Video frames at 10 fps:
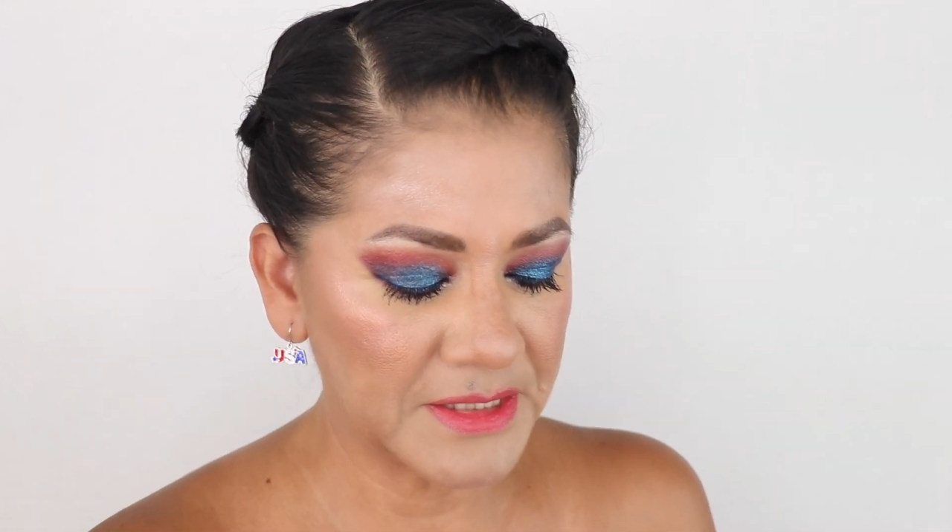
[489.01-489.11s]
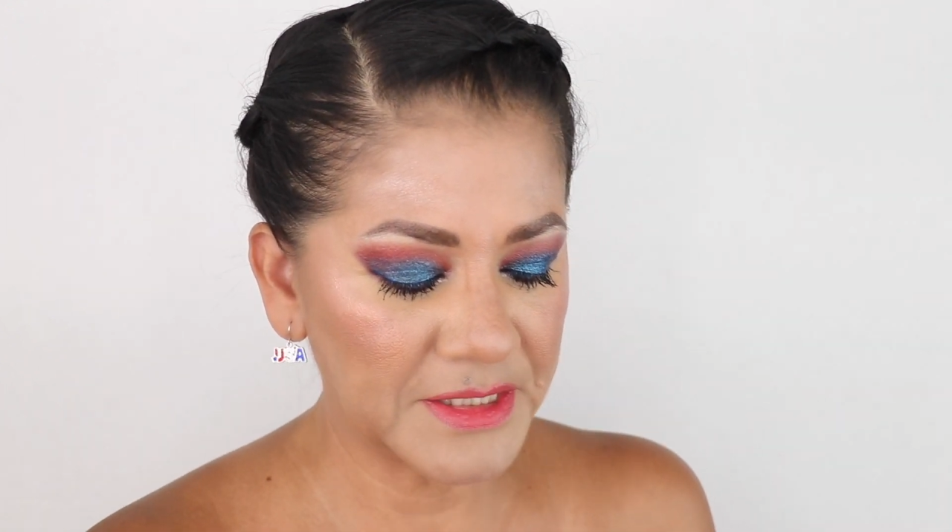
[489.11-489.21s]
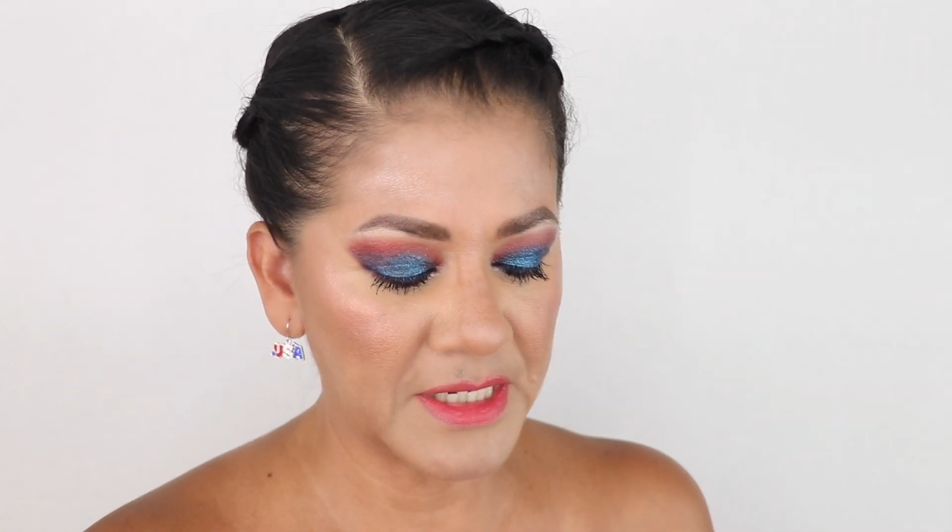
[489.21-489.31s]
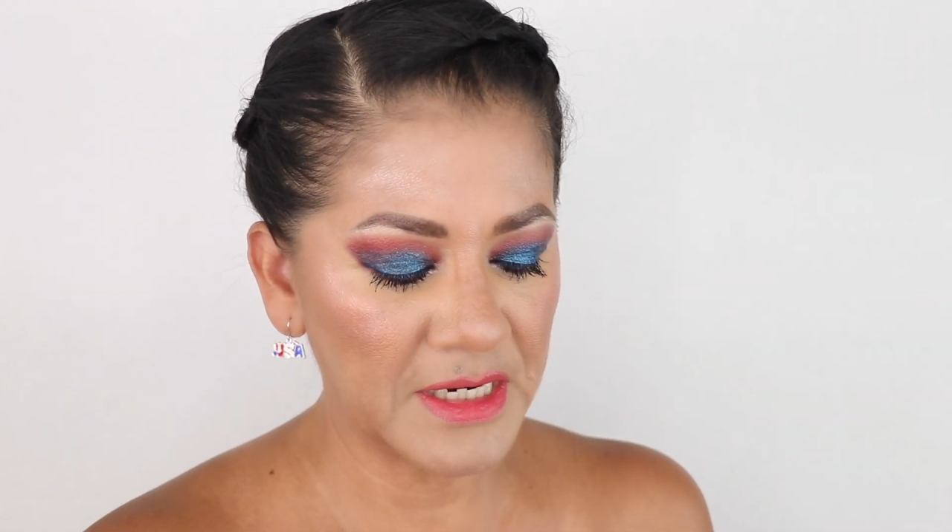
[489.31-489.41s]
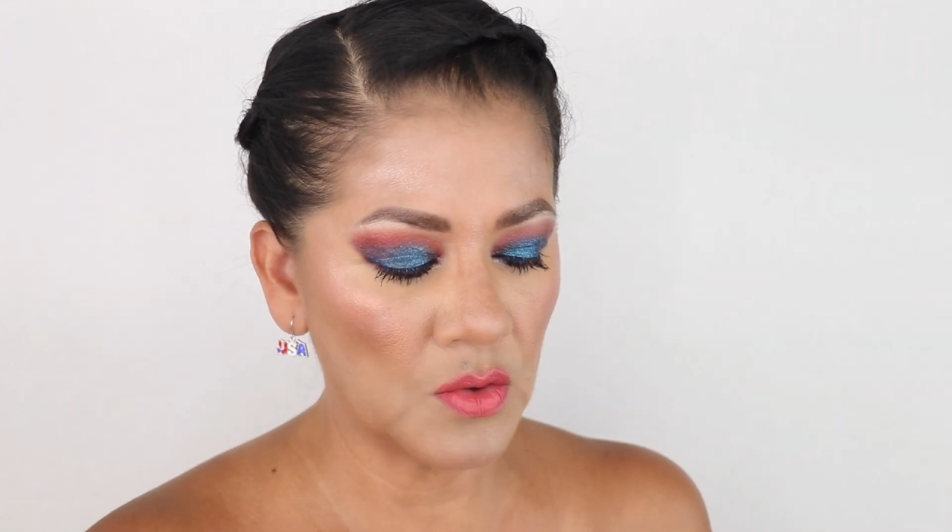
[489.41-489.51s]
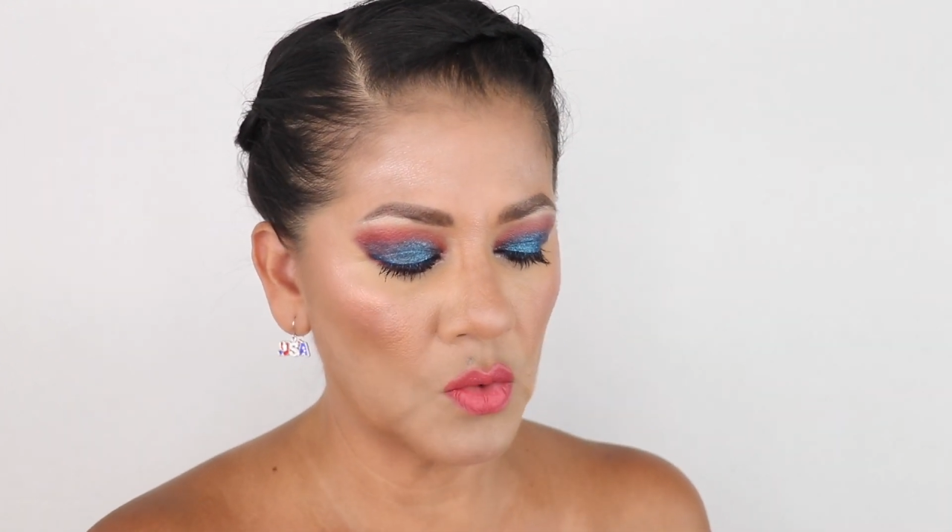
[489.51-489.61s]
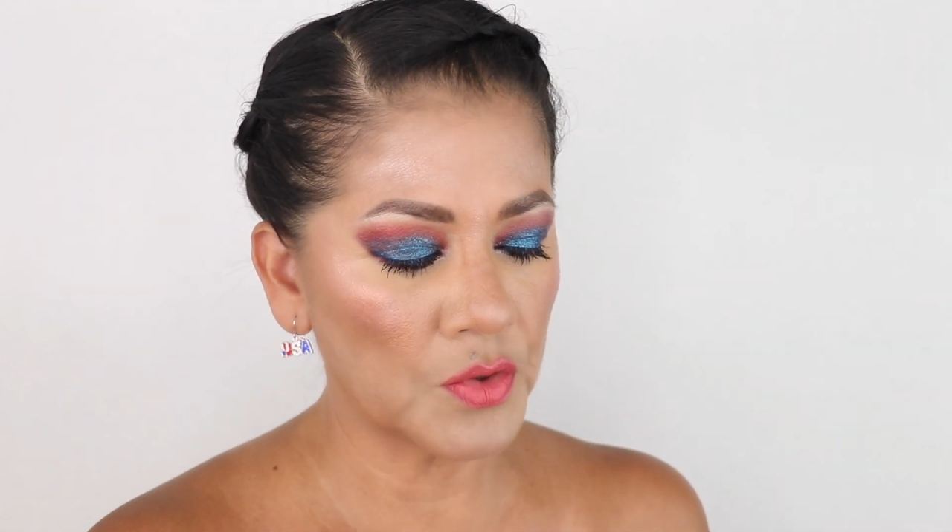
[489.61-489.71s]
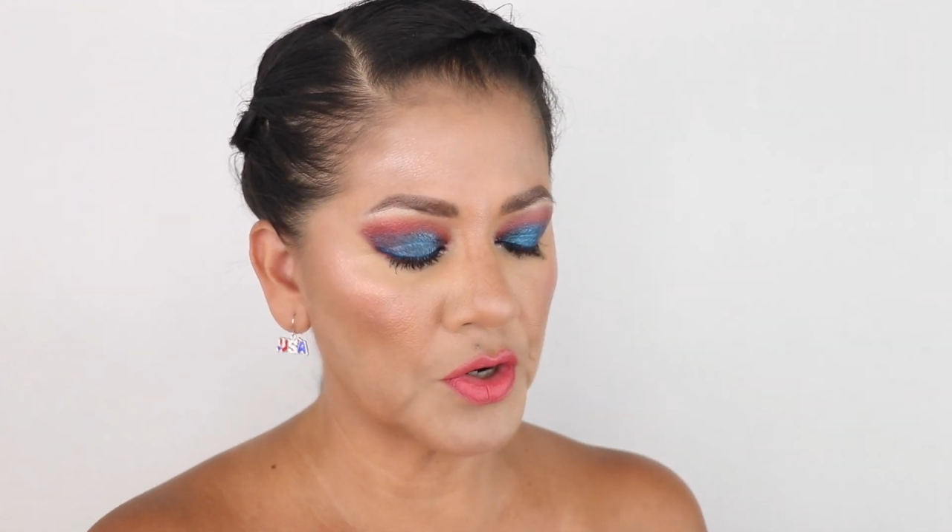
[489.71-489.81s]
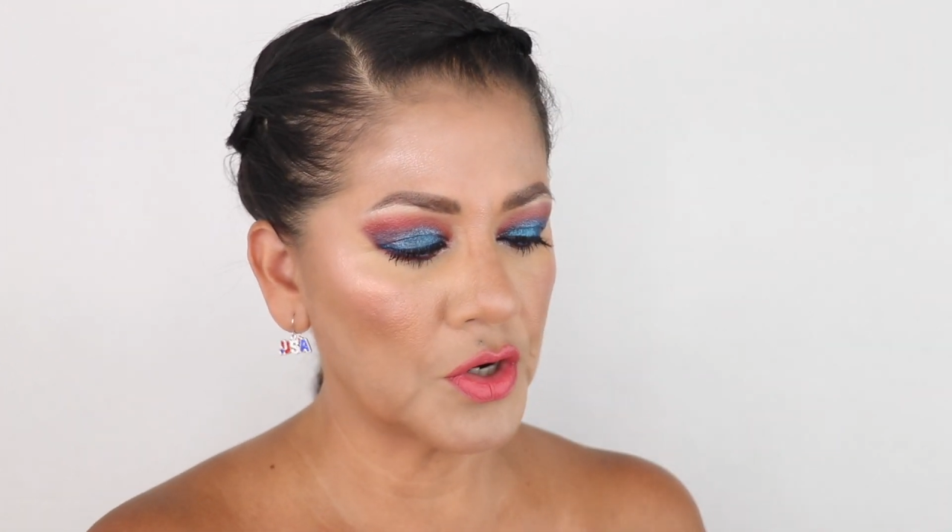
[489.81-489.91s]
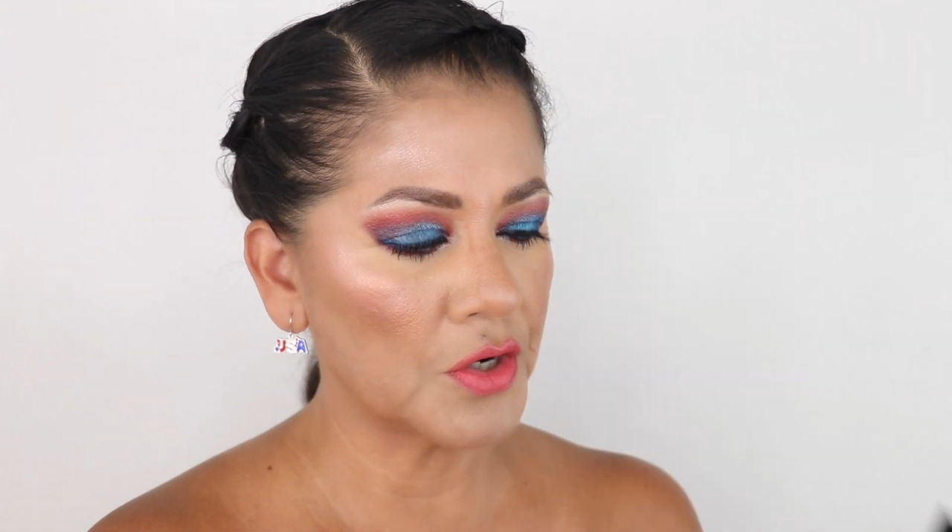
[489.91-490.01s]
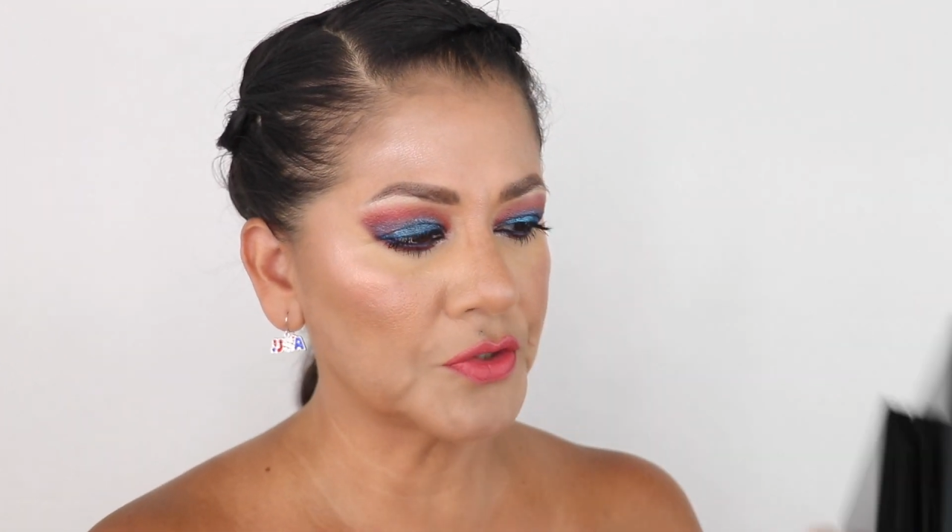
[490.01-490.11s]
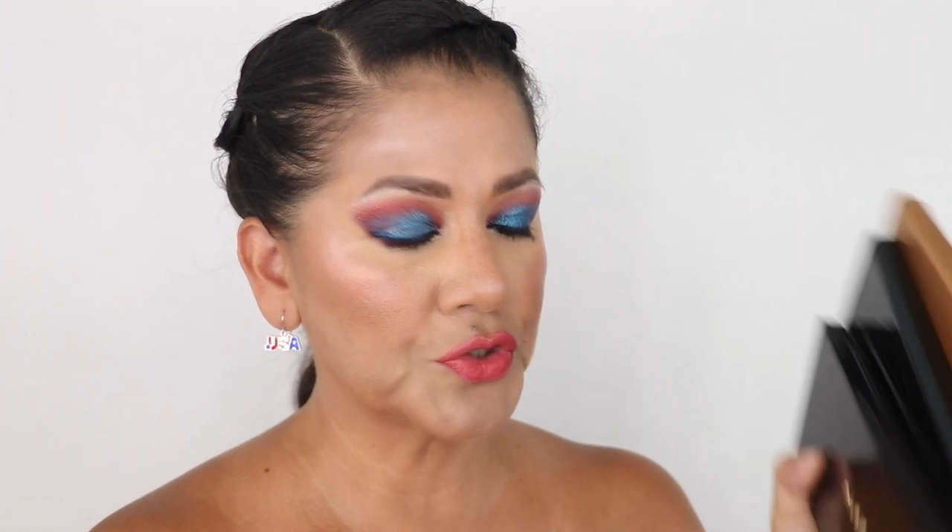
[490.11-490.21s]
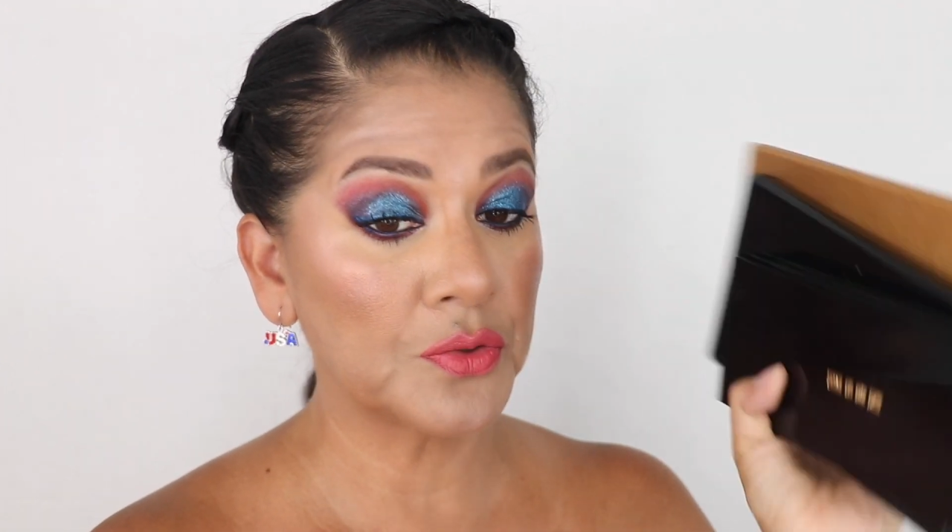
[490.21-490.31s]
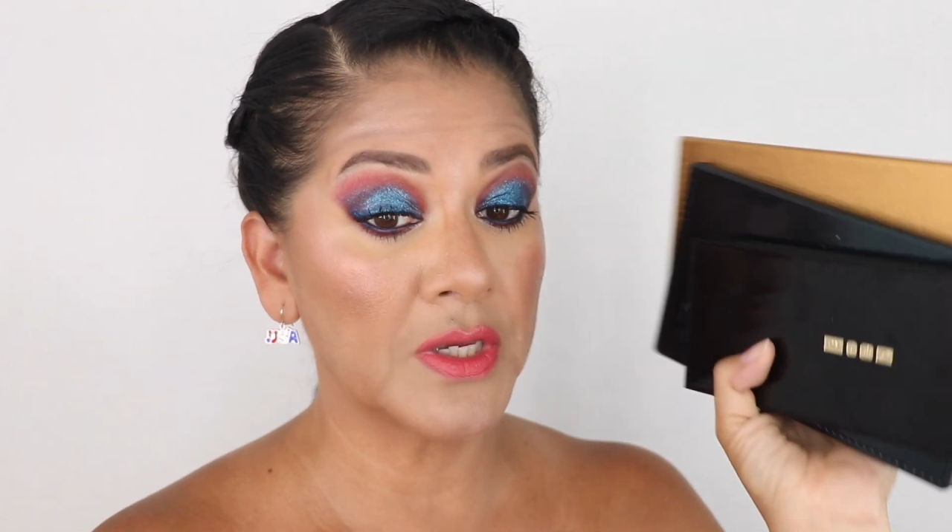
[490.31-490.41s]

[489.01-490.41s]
did in order to